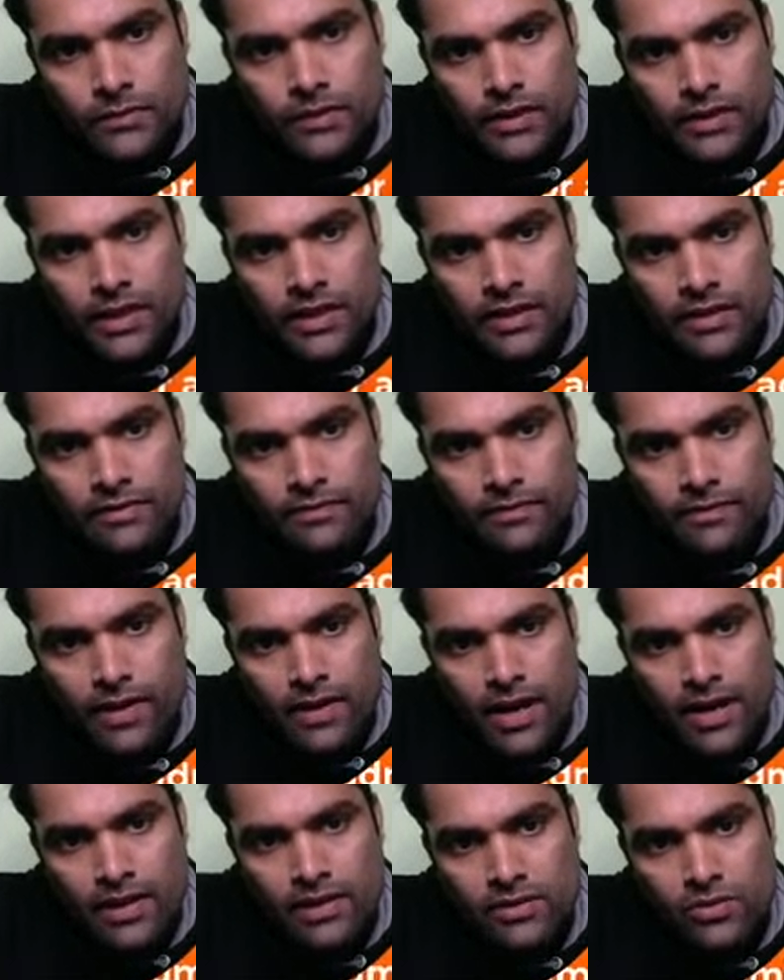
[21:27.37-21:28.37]
That is
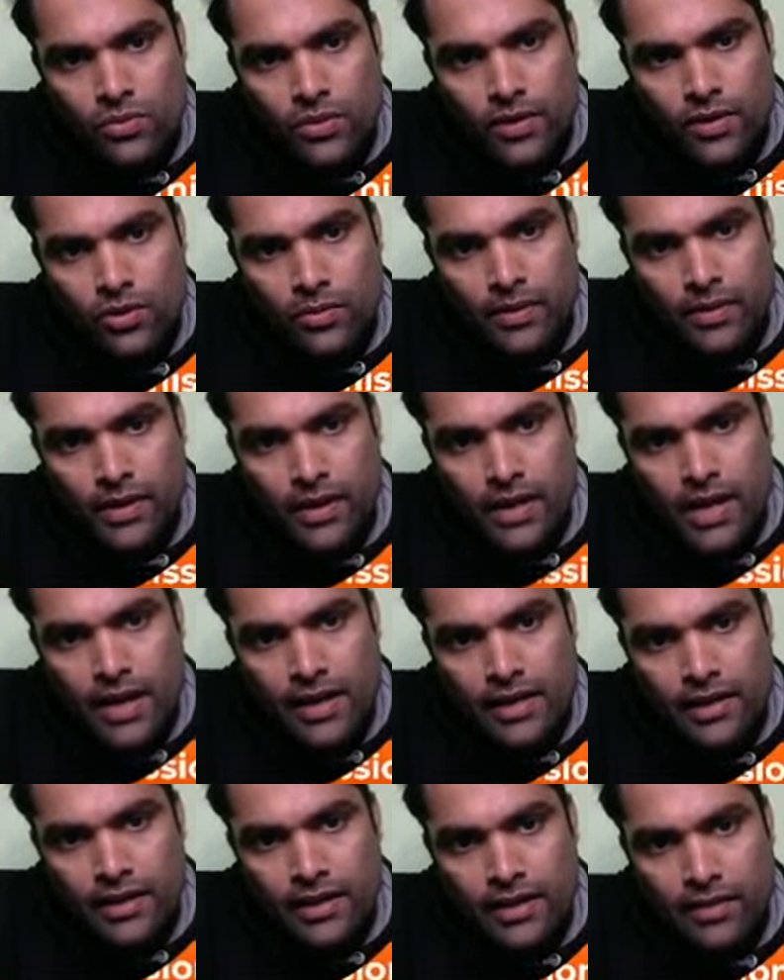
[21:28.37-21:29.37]
phi is going to be
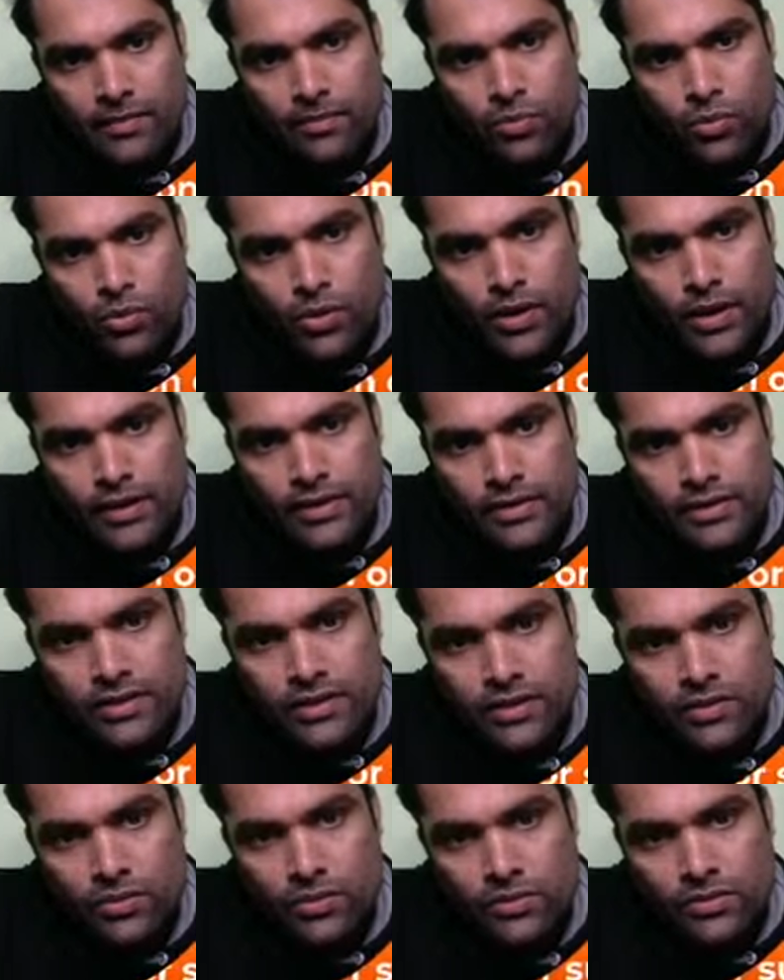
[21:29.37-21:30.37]

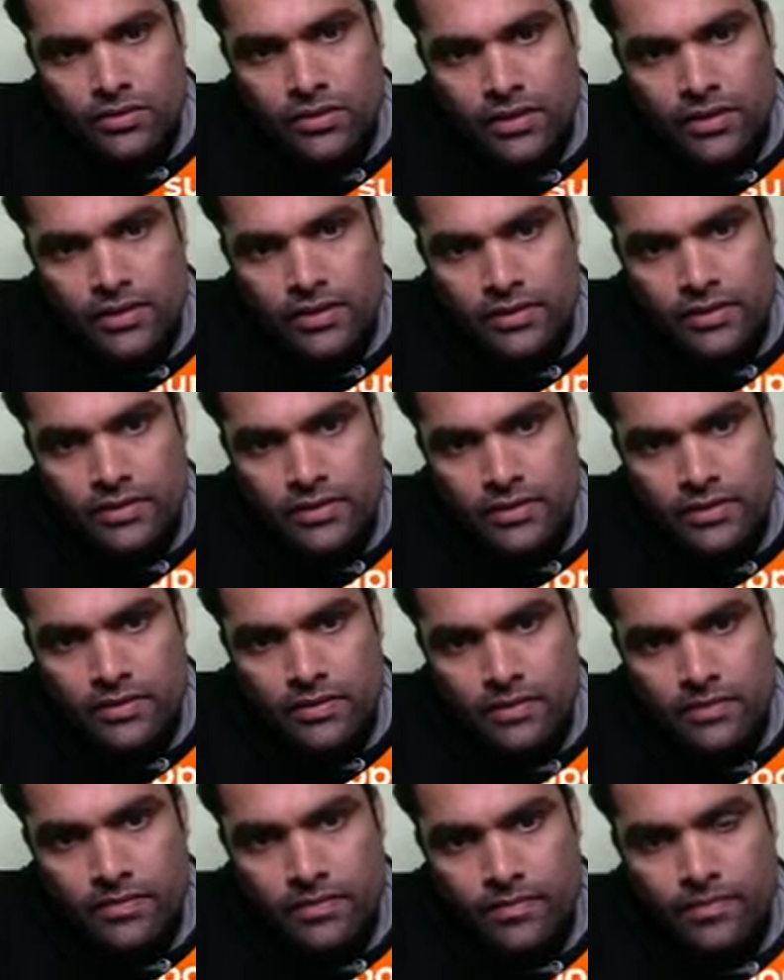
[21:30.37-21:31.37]
19.06.
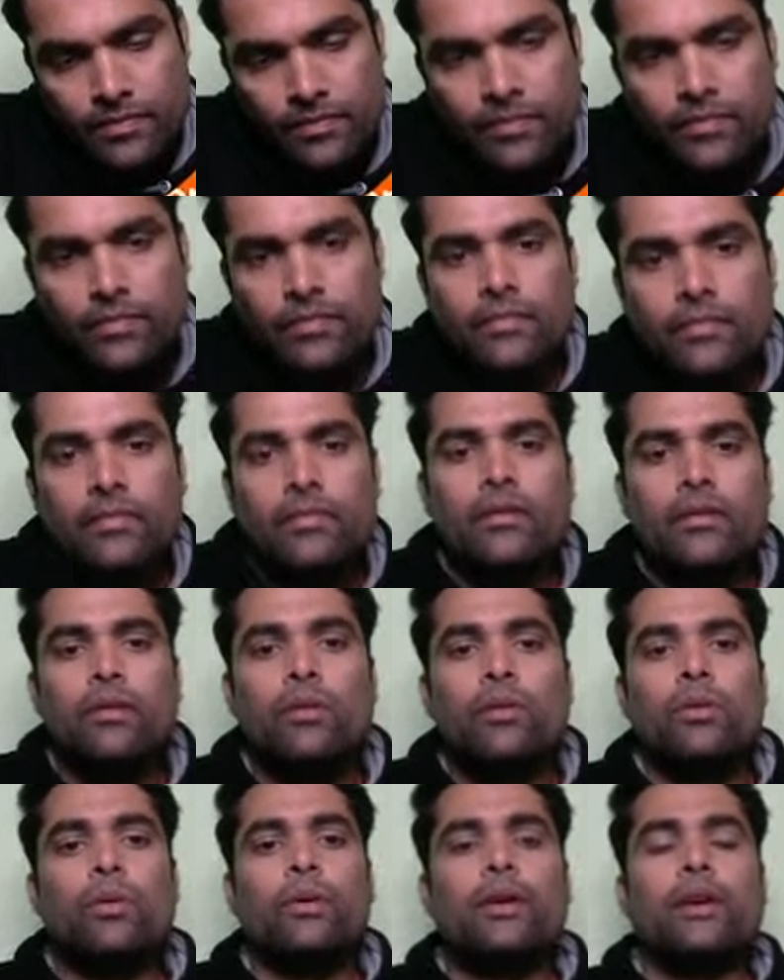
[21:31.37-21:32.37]

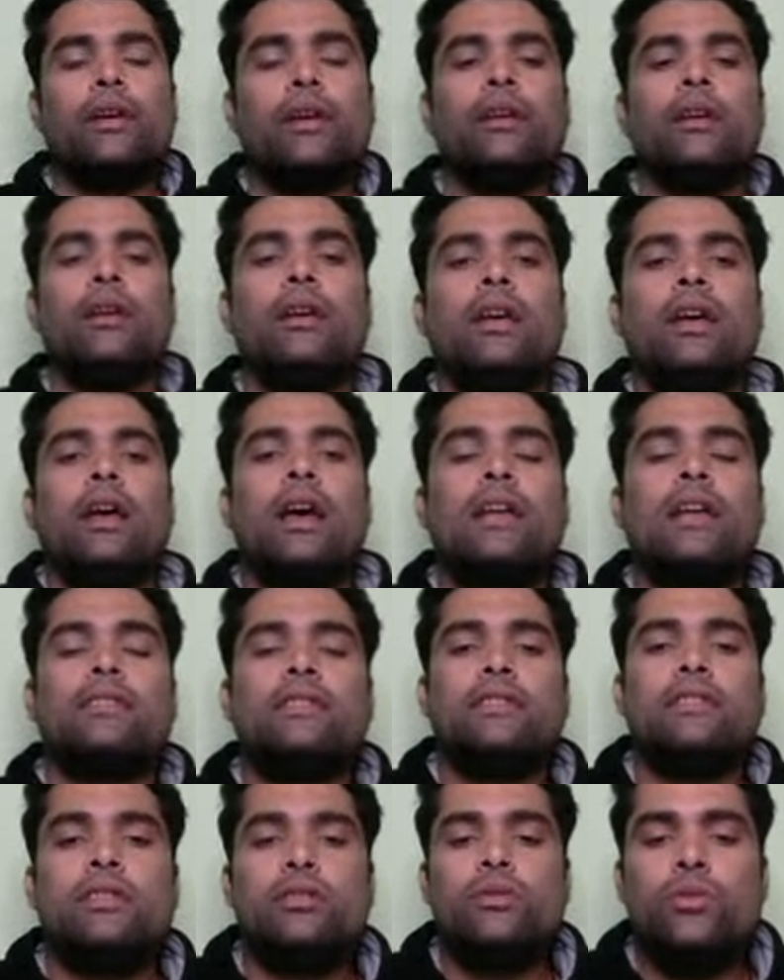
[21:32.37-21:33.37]
Okay, and
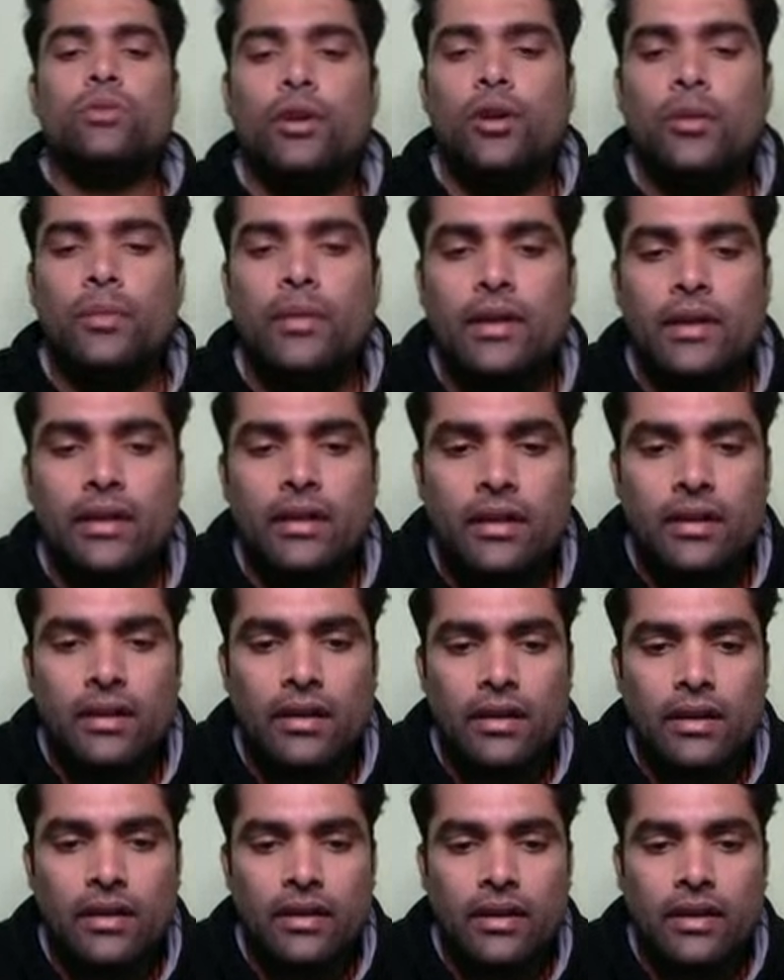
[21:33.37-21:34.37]
this is going to be
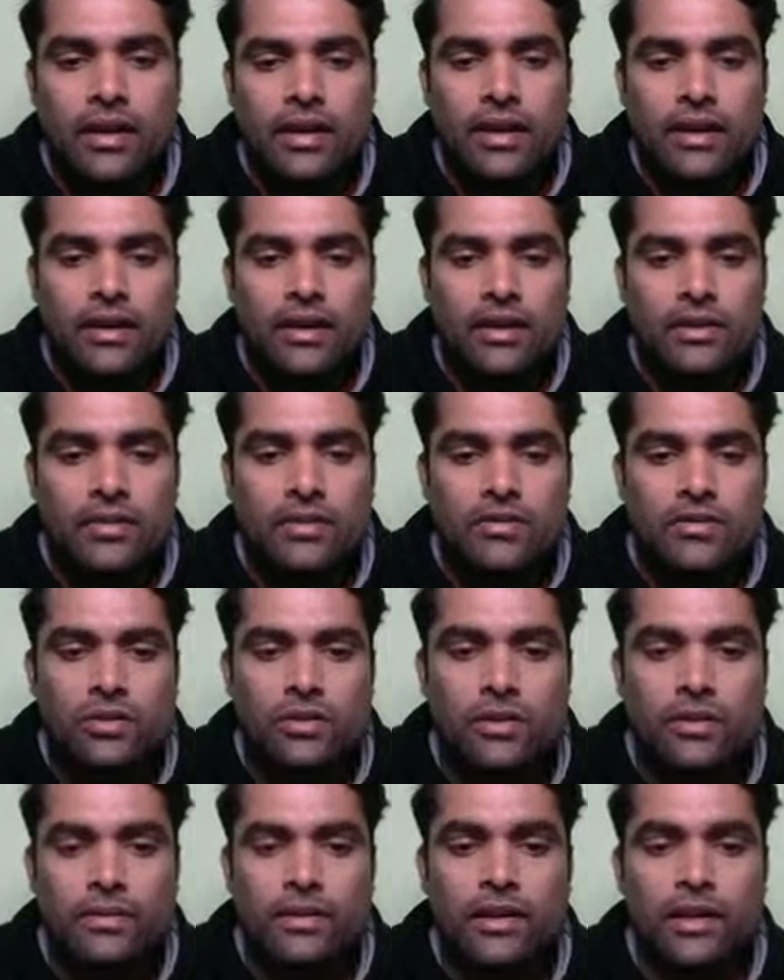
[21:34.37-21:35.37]
correct answer. So
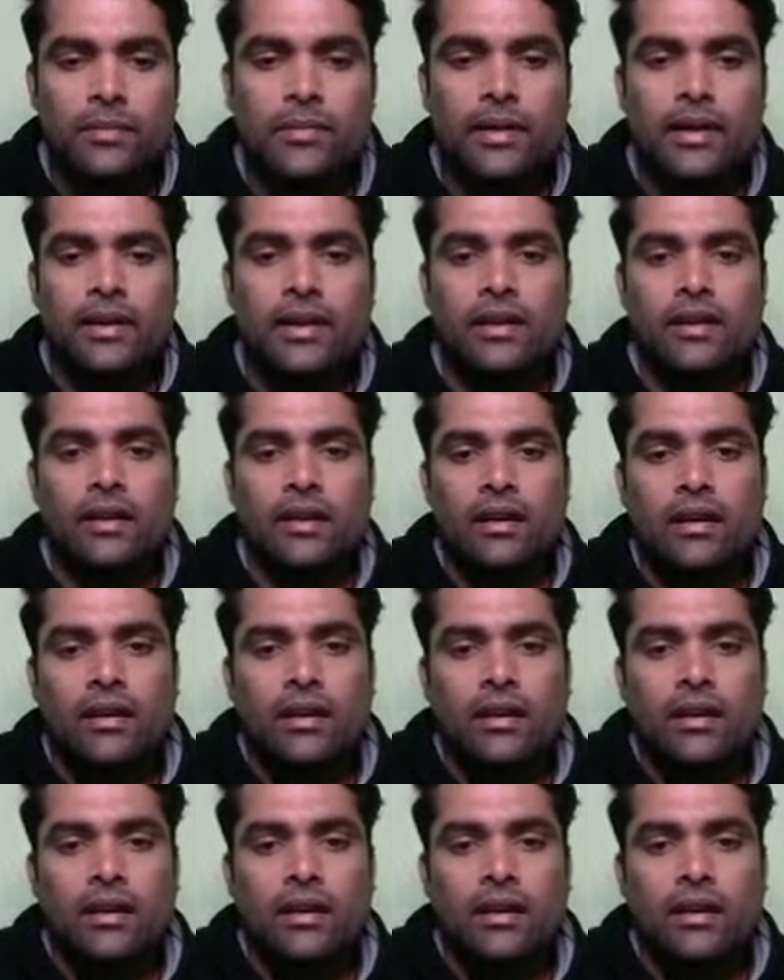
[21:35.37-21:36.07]
definitely, my dear,